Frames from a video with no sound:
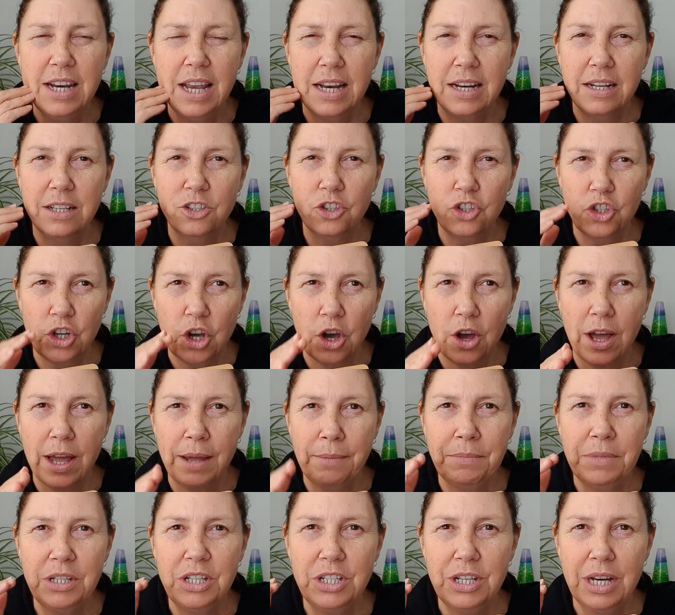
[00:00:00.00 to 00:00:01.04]
And it's
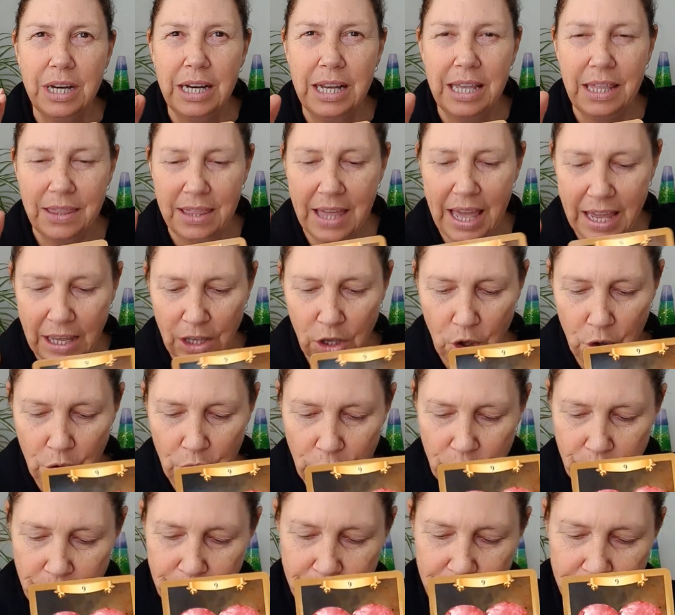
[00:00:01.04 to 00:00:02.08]
time to let that
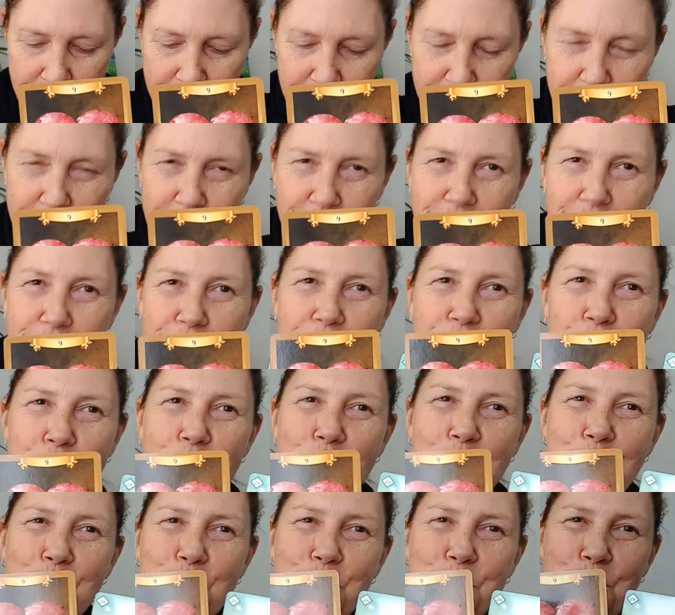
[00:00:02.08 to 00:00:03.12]
go.
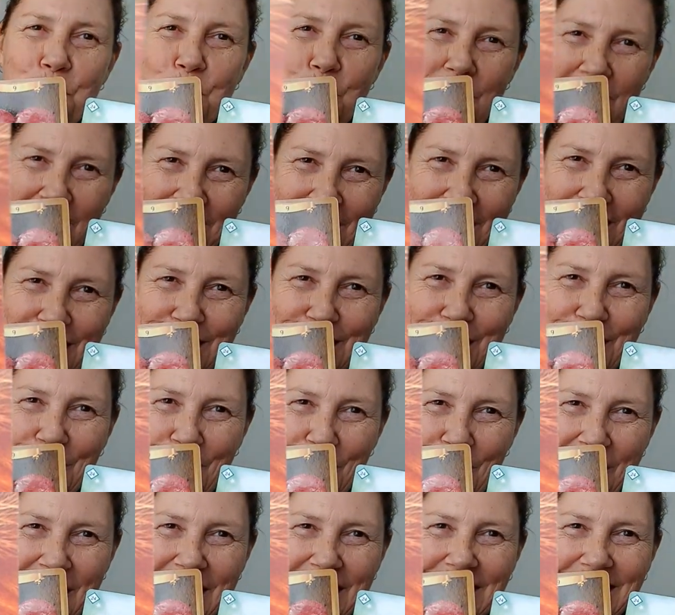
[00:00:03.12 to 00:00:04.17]
Waking the
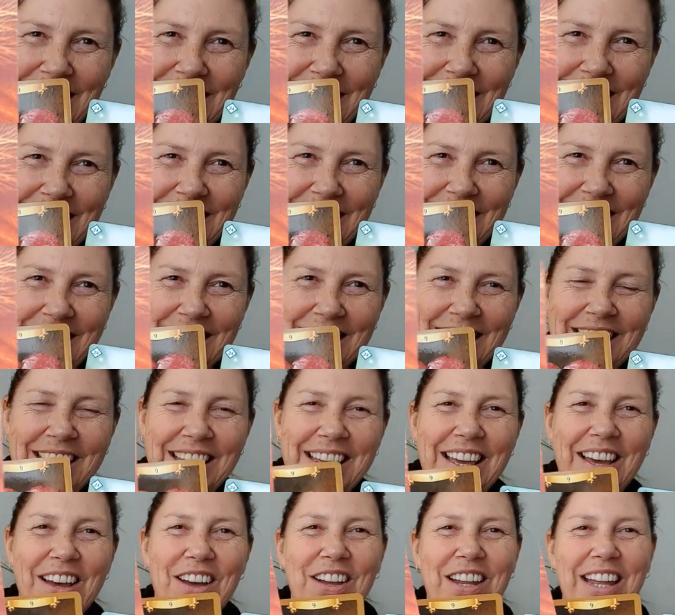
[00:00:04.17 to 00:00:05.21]
lion,
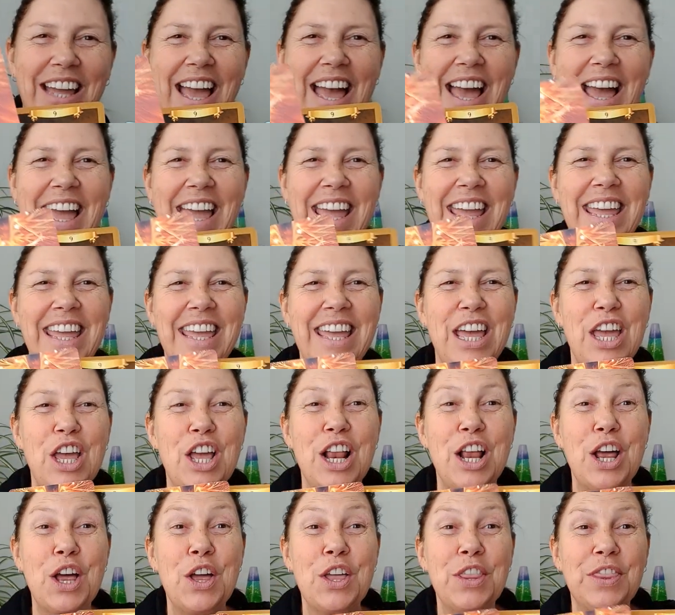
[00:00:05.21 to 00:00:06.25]
okay?
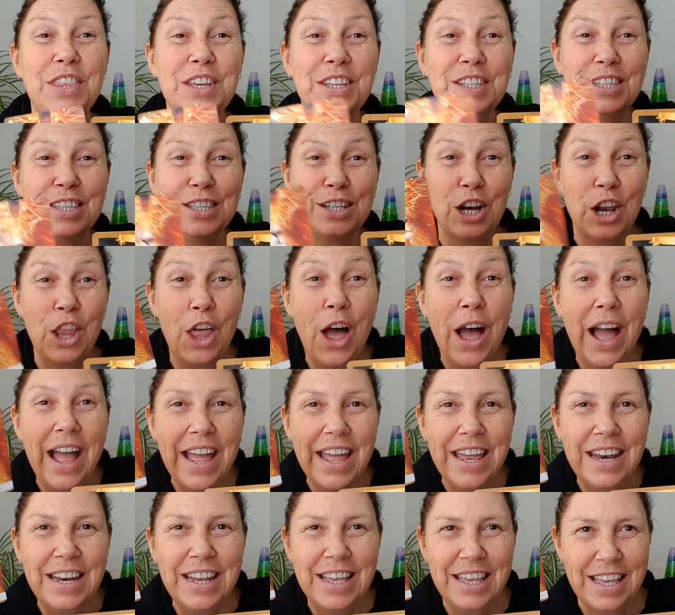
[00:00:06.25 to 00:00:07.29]
This
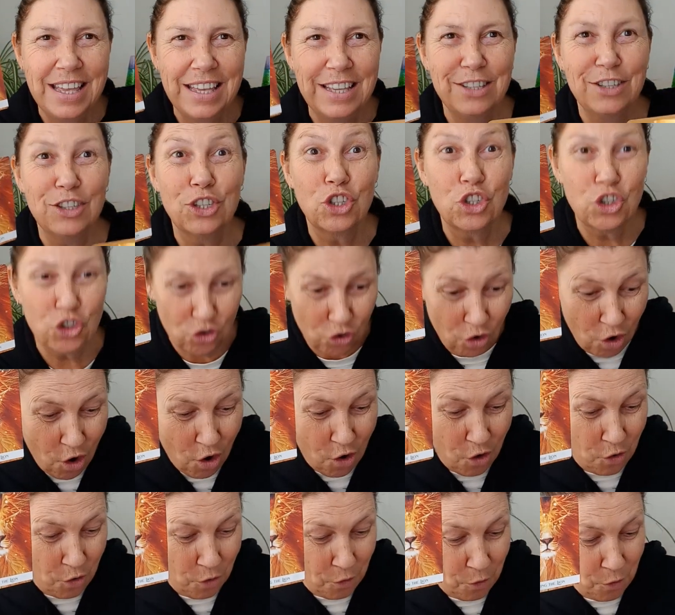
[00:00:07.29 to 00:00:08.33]
lion is
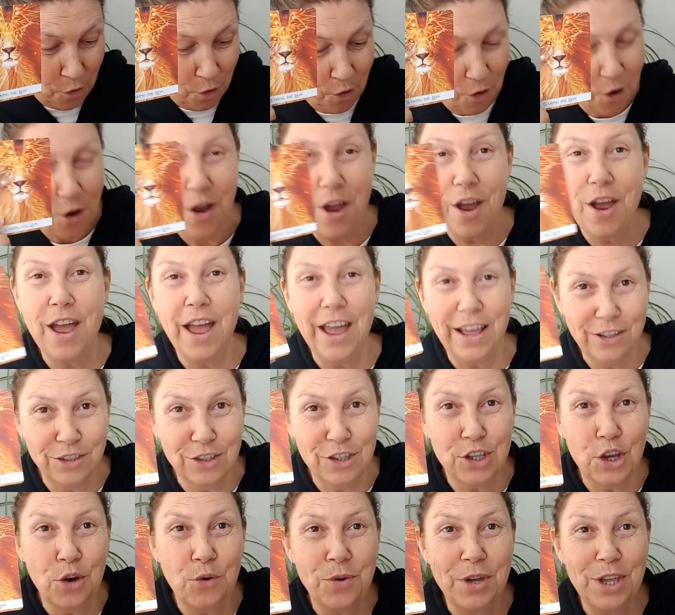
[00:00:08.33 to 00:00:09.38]
strong, and
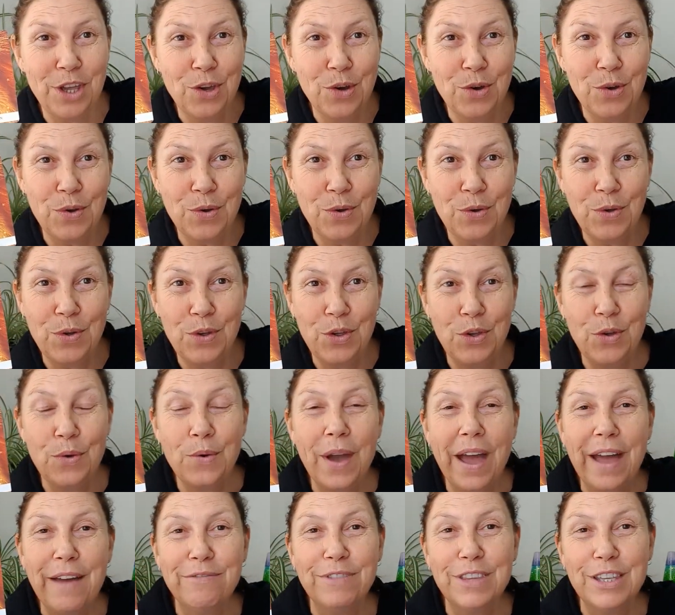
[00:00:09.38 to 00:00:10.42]
so are you. You
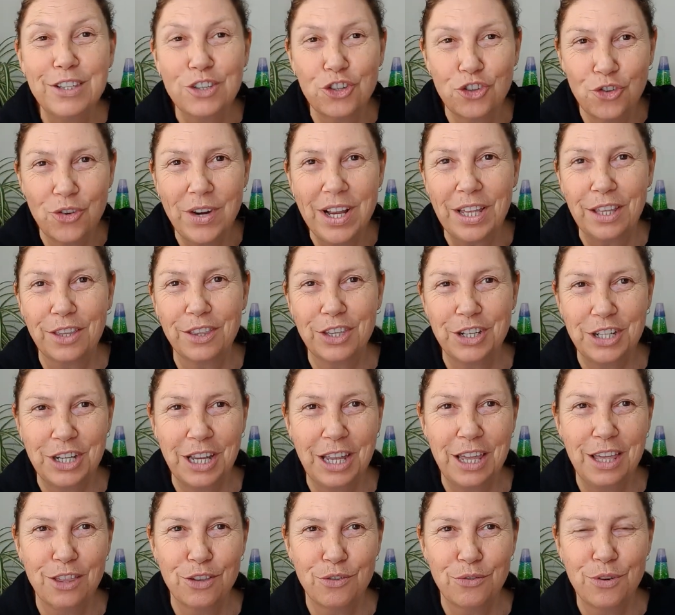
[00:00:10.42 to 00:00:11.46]
have the strength to
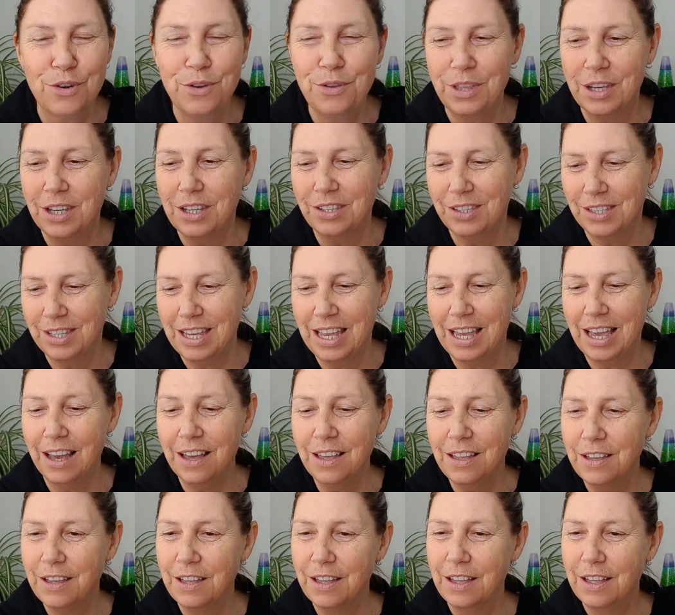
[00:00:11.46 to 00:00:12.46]
get through this, yeah?